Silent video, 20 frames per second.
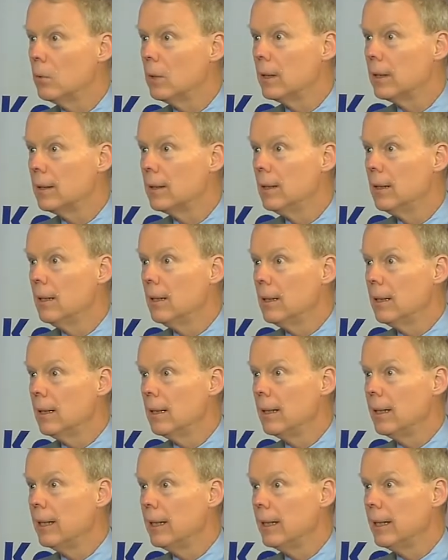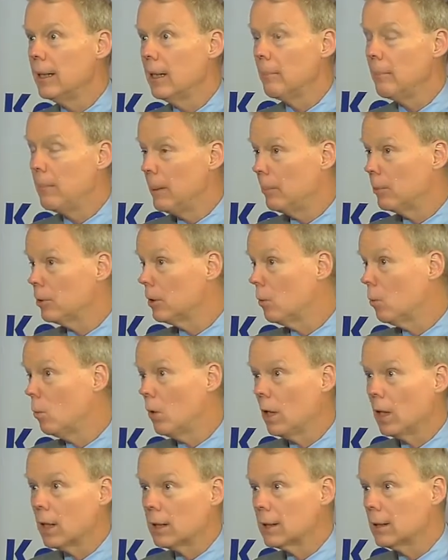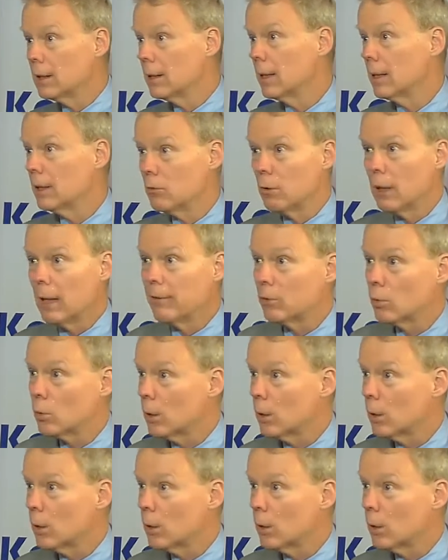when the people can walk and drive